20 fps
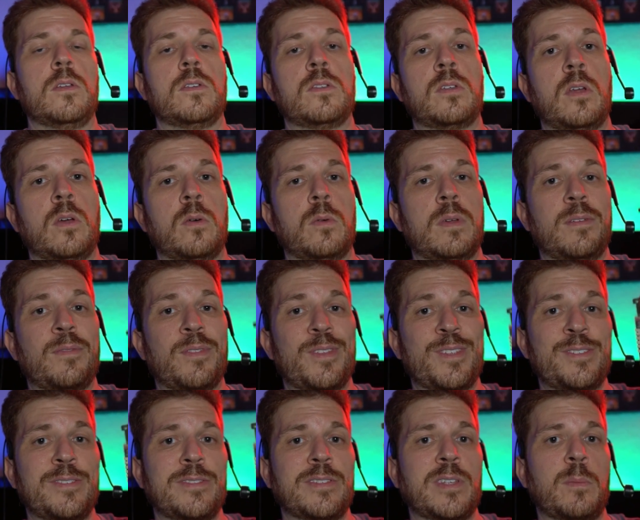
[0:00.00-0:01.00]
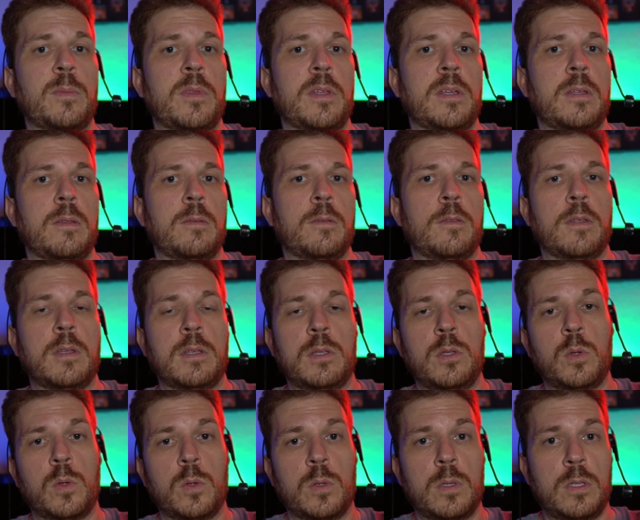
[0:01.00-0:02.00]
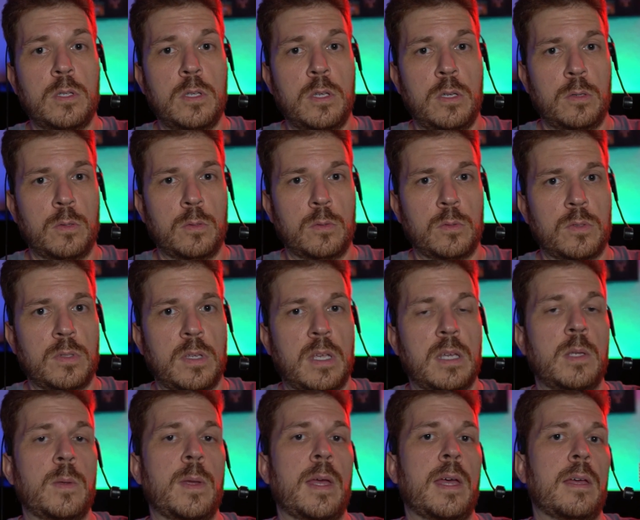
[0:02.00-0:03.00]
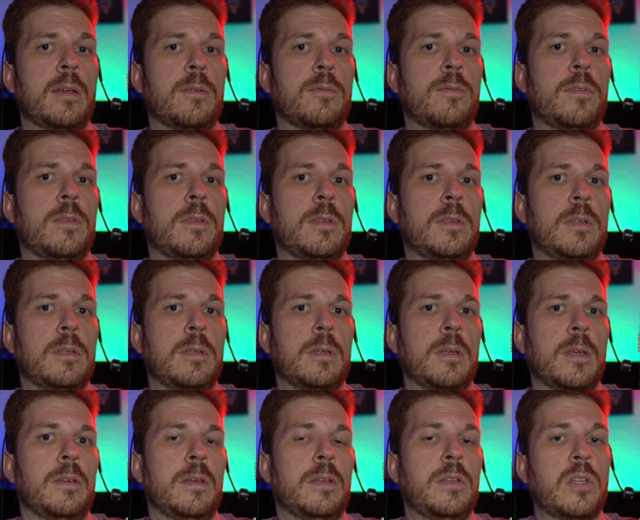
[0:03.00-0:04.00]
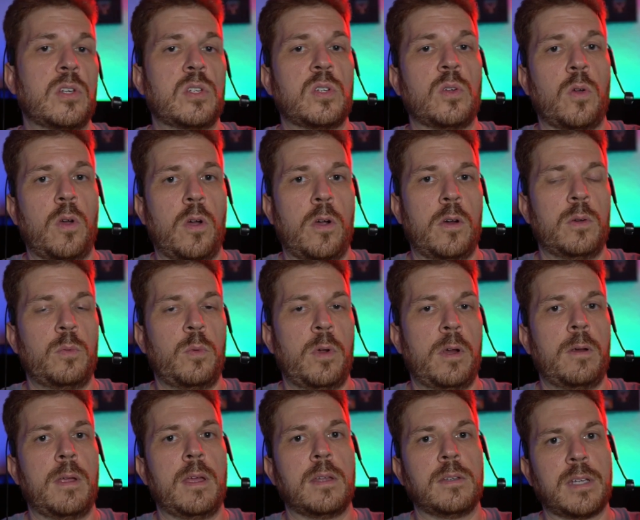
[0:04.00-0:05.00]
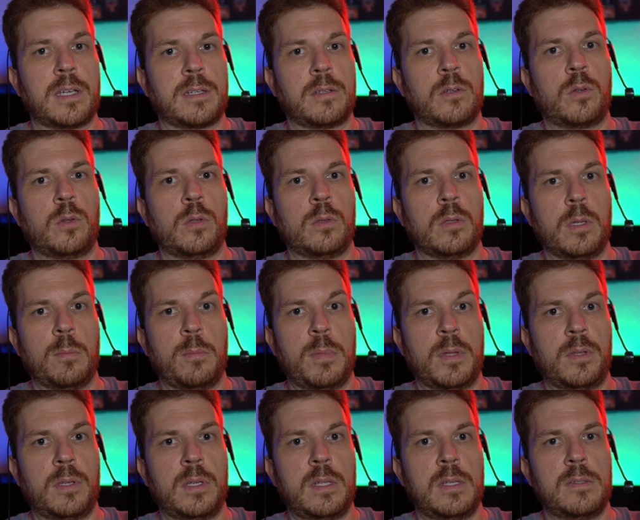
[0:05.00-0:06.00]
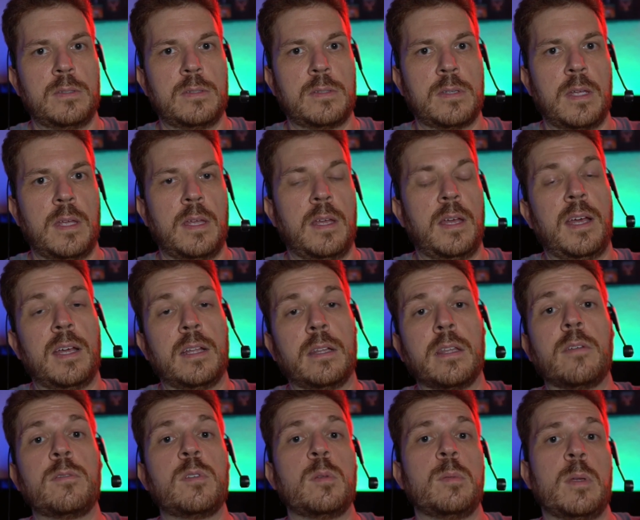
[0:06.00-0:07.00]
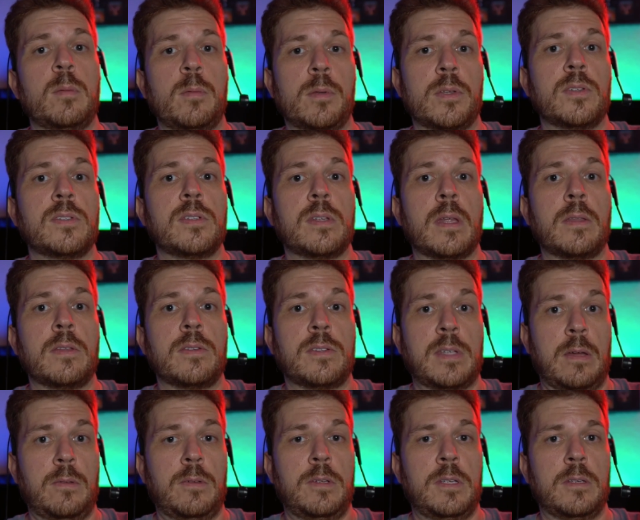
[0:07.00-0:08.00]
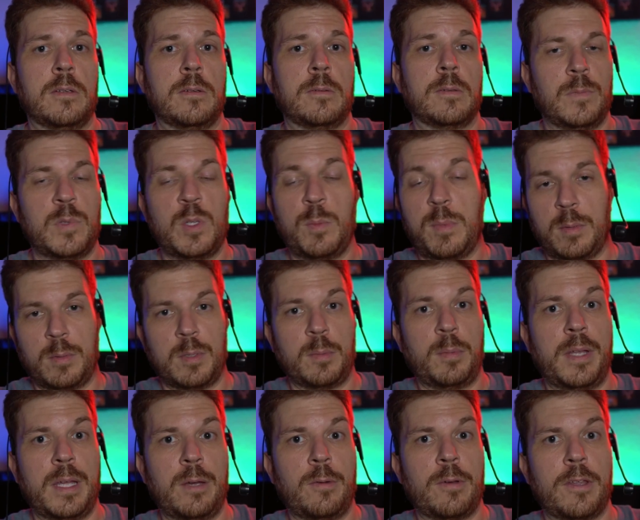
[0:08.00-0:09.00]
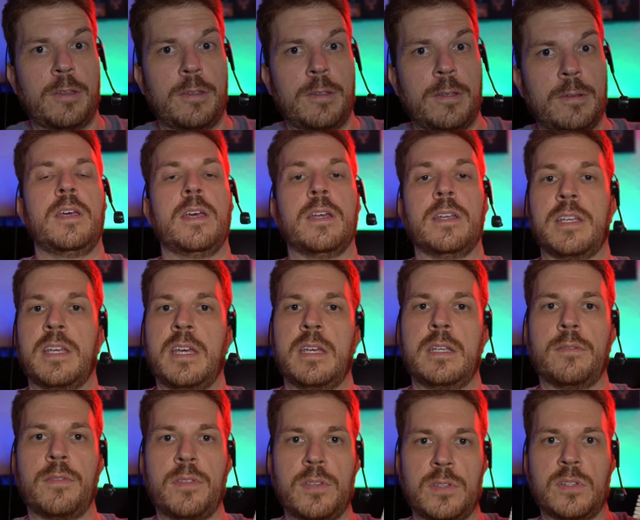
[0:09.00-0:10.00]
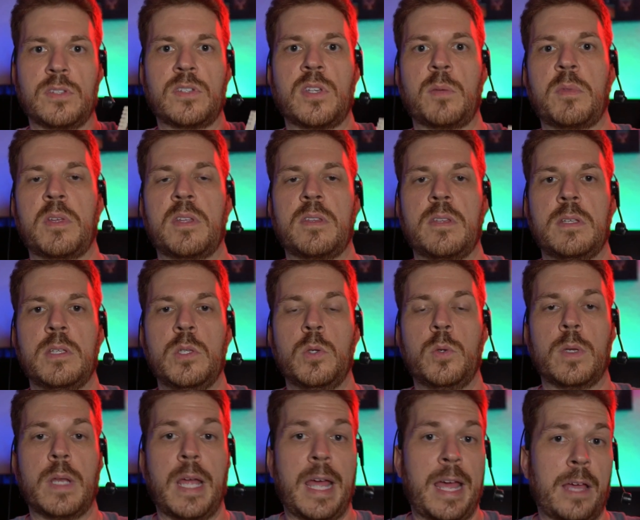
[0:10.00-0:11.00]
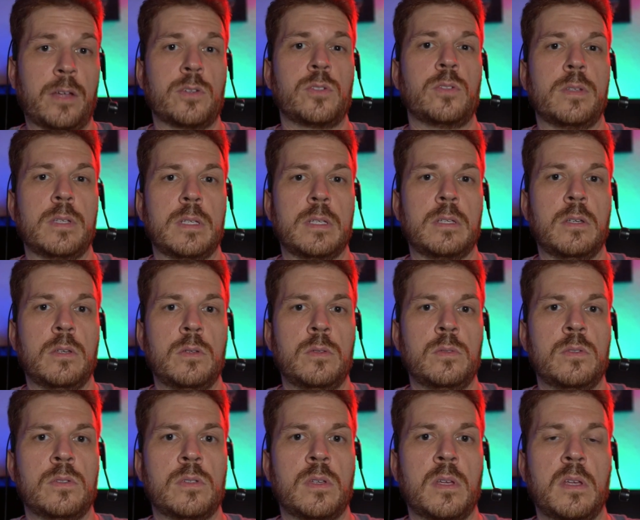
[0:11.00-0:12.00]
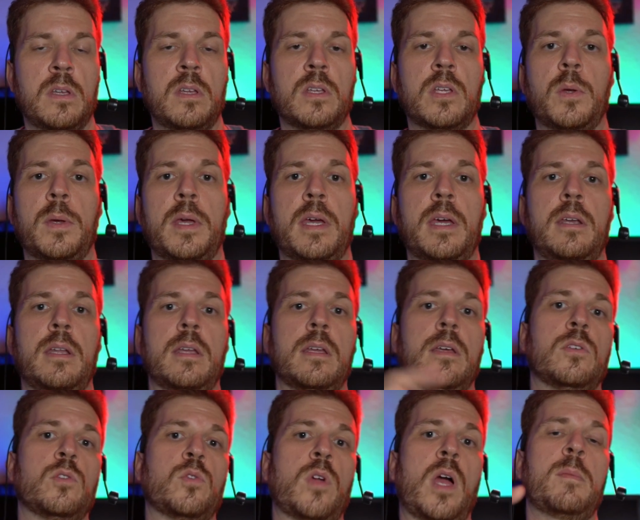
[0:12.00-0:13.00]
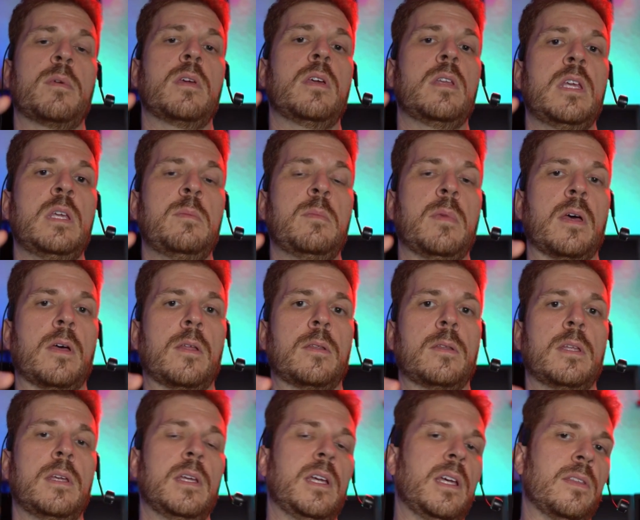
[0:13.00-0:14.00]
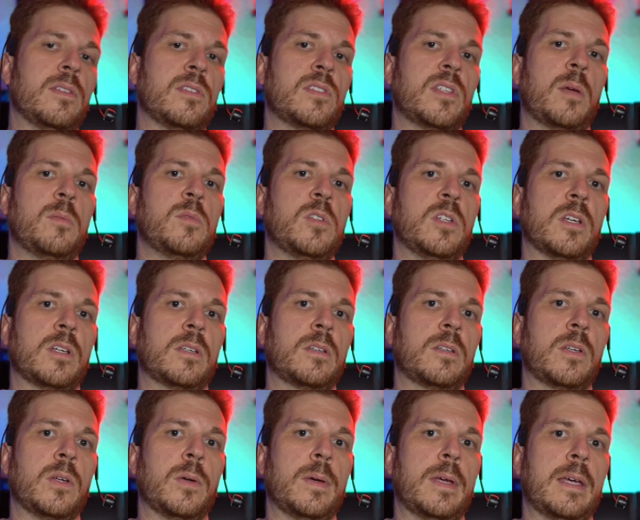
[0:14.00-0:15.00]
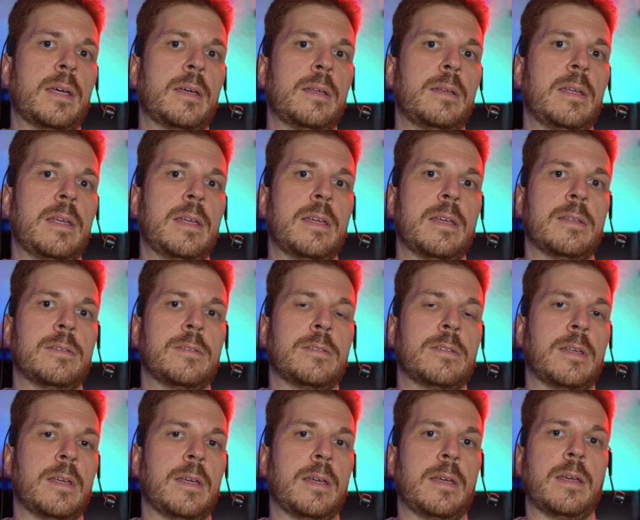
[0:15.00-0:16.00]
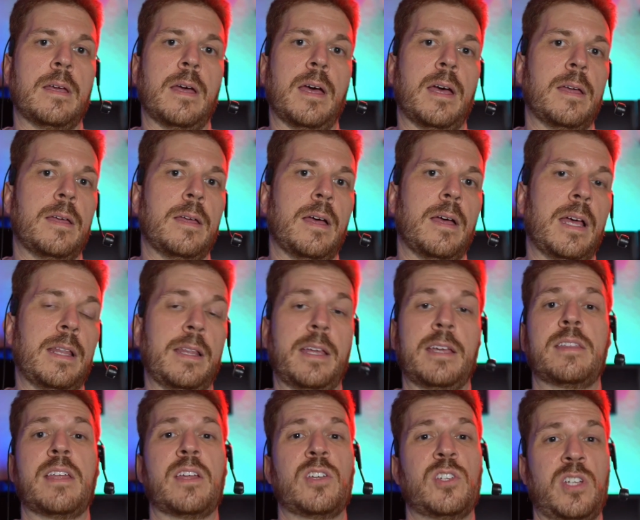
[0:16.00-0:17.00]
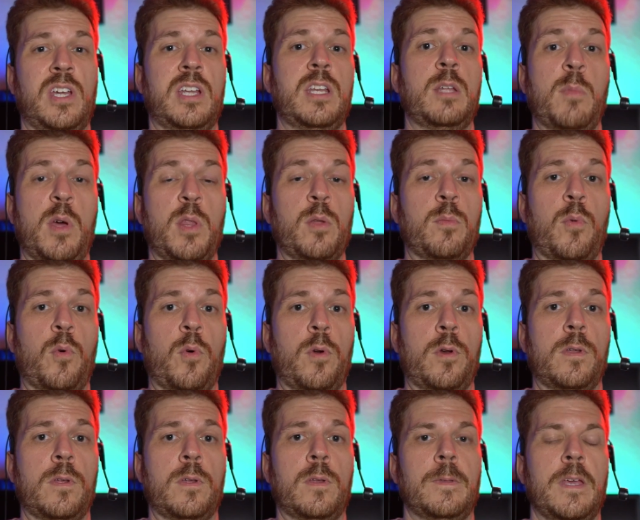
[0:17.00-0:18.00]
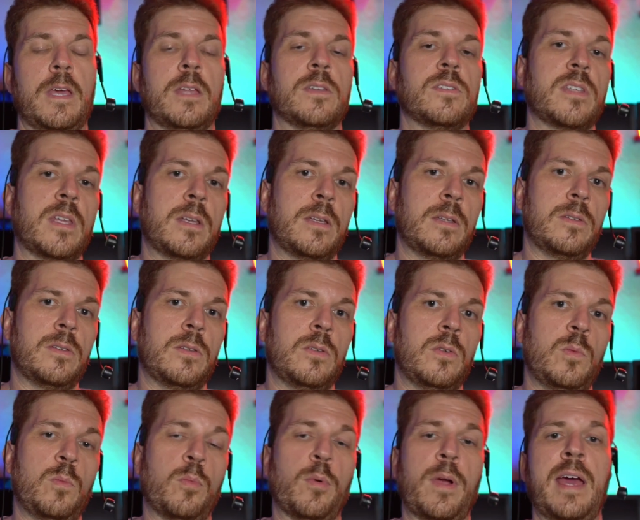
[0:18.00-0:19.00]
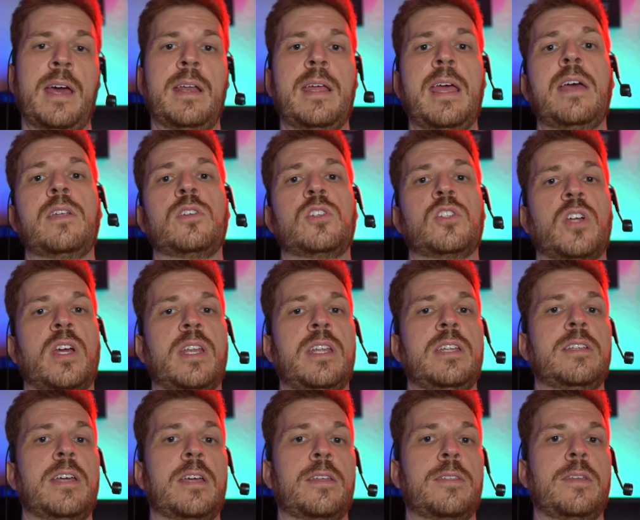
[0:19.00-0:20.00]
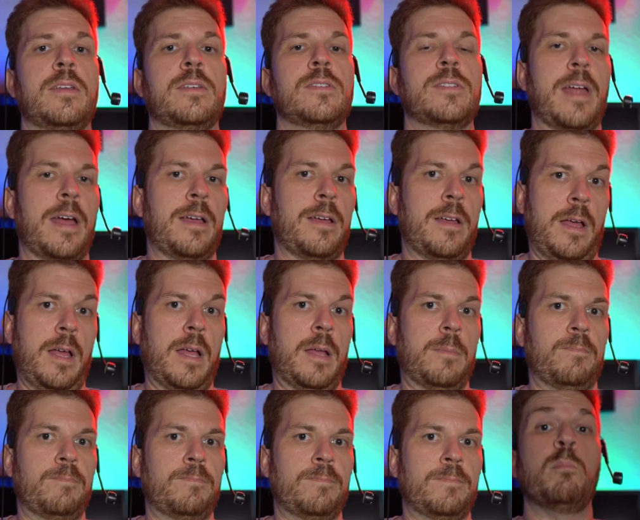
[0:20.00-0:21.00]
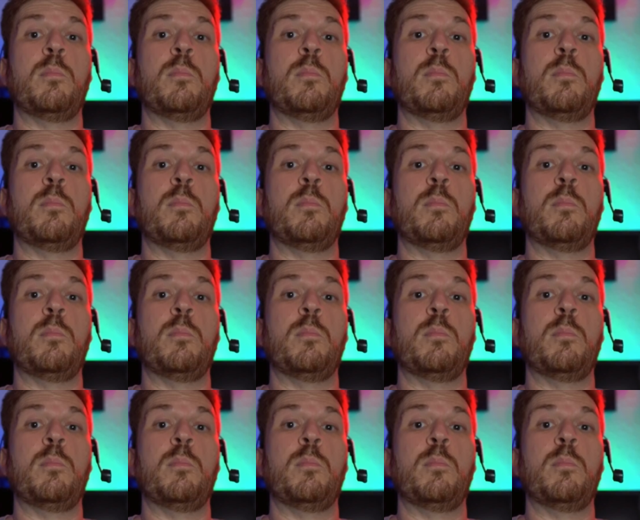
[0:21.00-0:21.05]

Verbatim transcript: So if this is something that you could use and you have the additional hardware and technical abilities, I'd love to be able to send this out to you to be able to play with. And again, if this is something that you could actually use, go ahead and drop me an email in the subject, go ahead and say, I like that shiny motherboard, and send it to brad at shinytechthings.com.